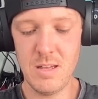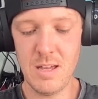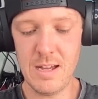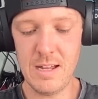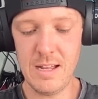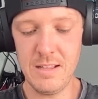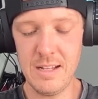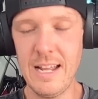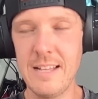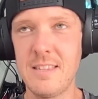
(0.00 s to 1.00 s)
I
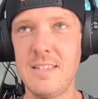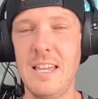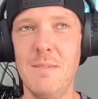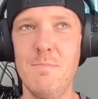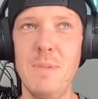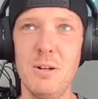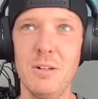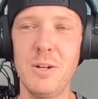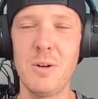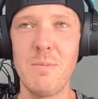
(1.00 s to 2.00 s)
like to sit in the middle. I
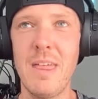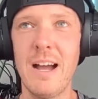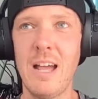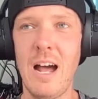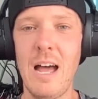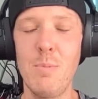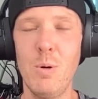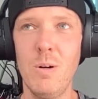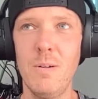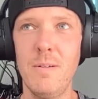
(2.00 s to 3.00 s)
don't want to be that guy, but
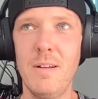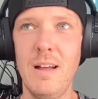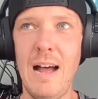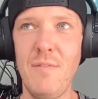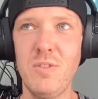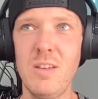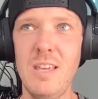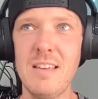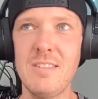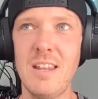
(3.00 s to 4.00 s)
after
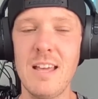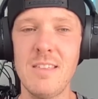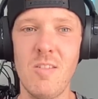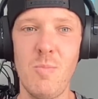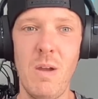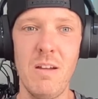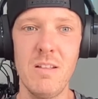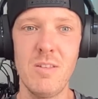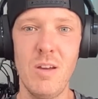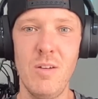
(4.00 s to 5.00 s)
yesterday's
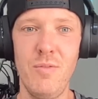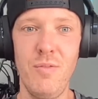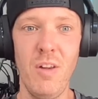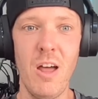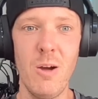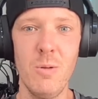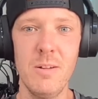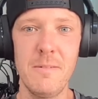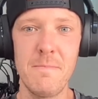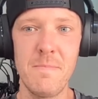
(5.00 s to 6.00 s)
experience of flow,
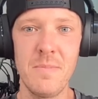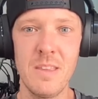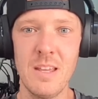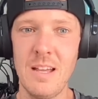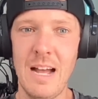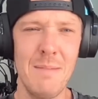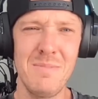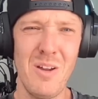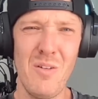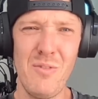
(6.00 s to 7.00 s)
I
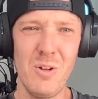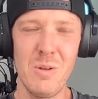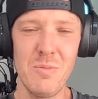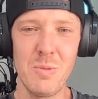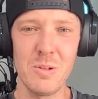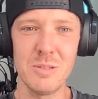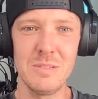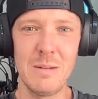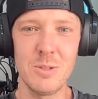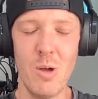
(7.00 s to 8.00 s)
don't feel comfortable
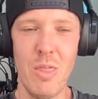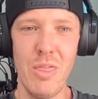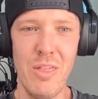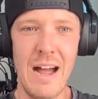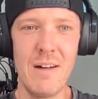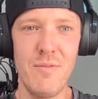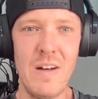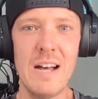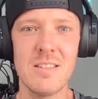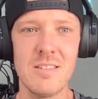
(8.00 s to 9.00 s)
sometimes going that
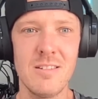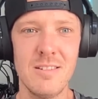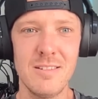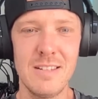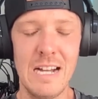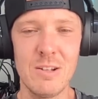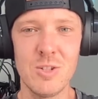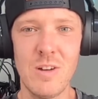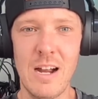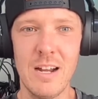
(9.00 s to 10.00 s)
fast down a
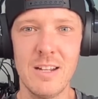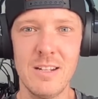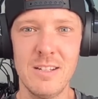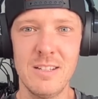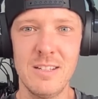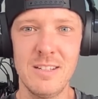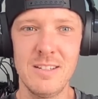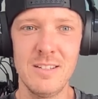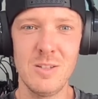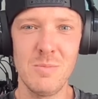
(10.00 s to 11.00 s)
track.
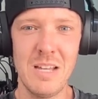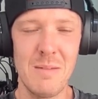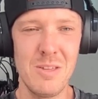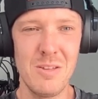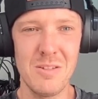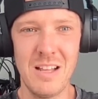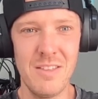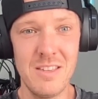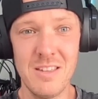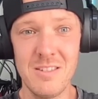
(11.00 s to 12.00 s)
Sometimes you just like,
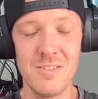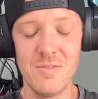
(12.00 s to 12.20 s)
this is just,